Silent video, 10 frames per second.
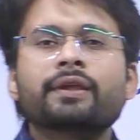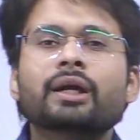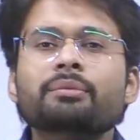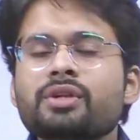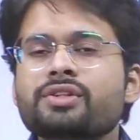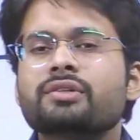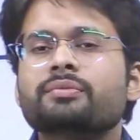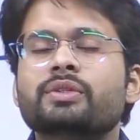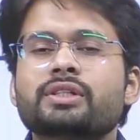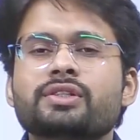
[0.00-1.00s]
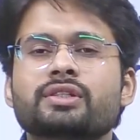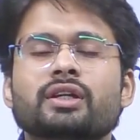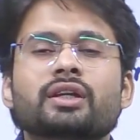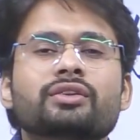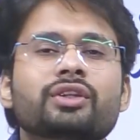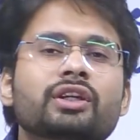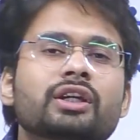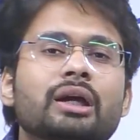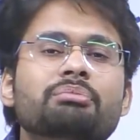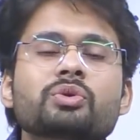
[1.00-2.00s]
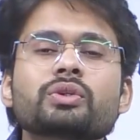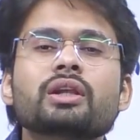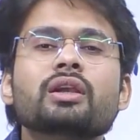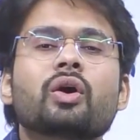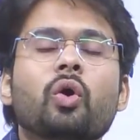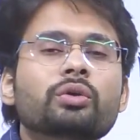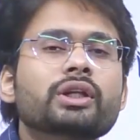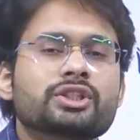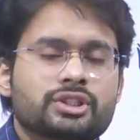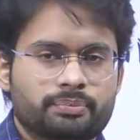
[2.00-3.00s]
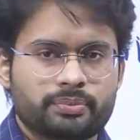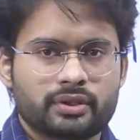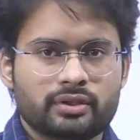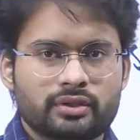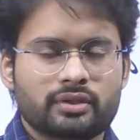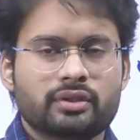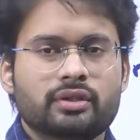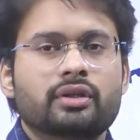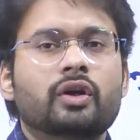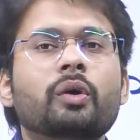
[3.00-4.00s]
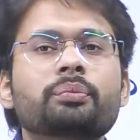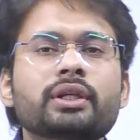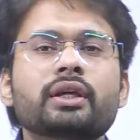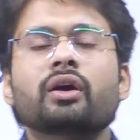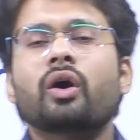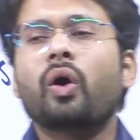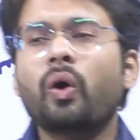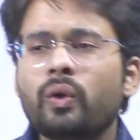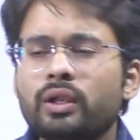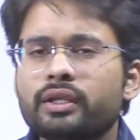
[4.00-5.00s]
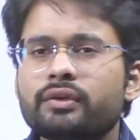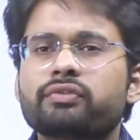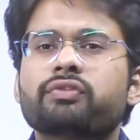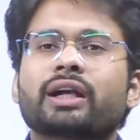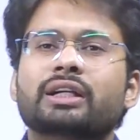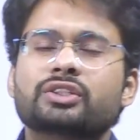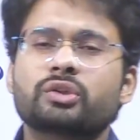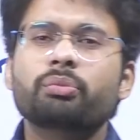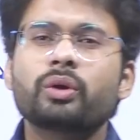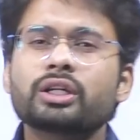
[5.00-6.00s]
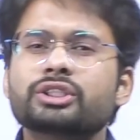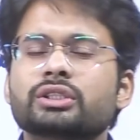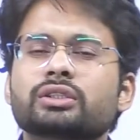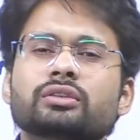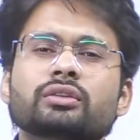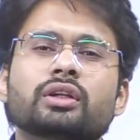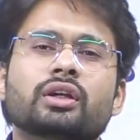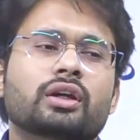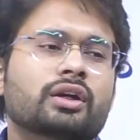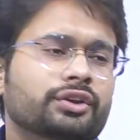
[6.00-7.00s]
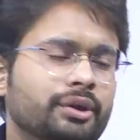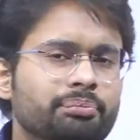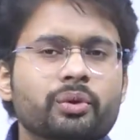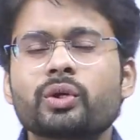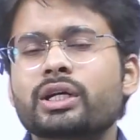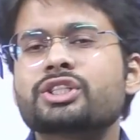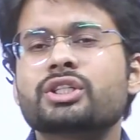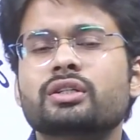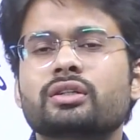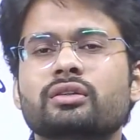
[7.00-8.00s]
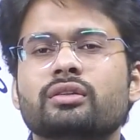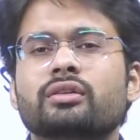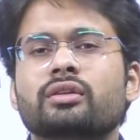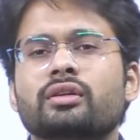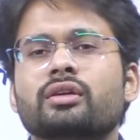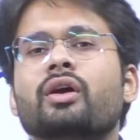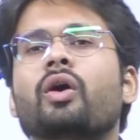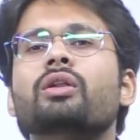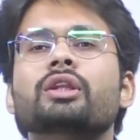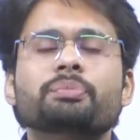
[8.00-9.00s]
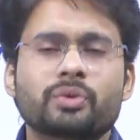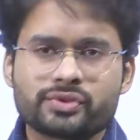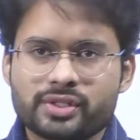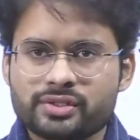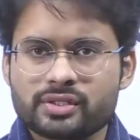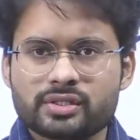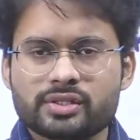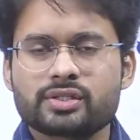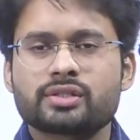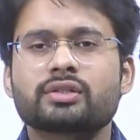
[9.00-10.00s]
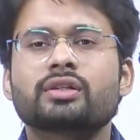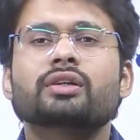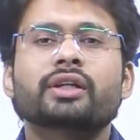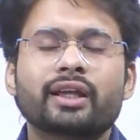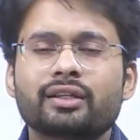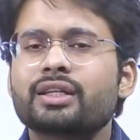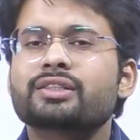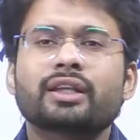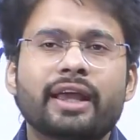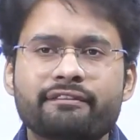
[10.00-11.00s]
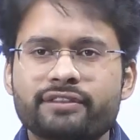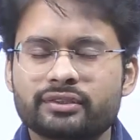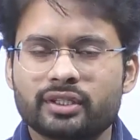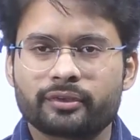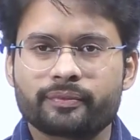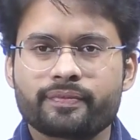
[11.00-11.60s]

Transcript: Communism means the communal ownership of all the factors of production, the production, all the processes, techniques and everything.